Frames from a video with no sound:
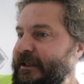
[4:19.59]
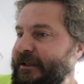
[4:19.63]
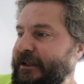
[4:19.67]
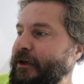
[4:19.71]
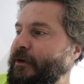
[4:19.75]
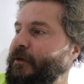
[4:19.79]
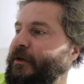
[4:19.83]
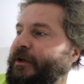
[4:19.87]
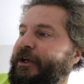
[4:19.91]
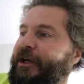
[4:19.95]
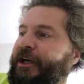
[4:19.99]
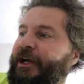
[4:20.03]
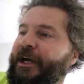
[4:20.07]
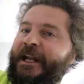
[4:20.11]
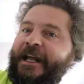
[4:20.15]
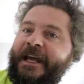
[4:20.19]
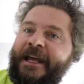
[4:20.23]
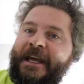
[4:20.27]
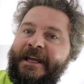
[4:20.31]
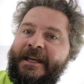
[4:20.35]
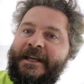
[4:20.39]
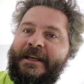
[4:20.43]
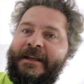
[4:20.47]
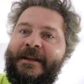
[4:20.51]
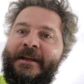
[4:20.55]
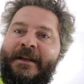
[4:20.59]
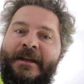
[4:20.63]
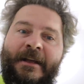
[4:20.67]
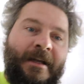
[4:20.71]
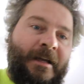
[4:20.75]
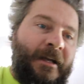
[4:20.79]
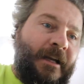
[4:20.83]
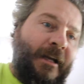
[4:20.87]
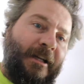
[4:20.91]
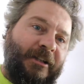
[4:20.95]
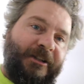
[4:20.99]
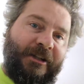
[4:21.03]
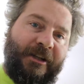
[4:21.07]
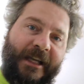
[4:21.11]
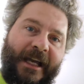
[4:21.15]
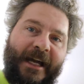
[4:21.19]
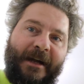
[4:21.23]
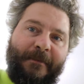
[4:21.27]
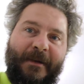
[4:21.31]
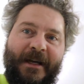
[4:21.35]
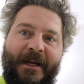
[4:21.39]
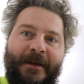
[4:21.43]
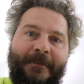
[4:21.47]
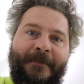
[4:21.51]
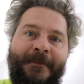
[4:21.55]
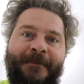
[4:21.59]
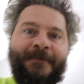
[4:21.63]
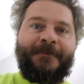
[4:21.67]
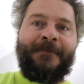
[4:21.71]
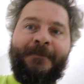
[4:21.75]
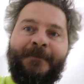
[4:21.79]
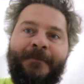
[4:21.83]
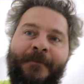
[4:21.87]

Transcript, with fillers: no good. So yeah, man,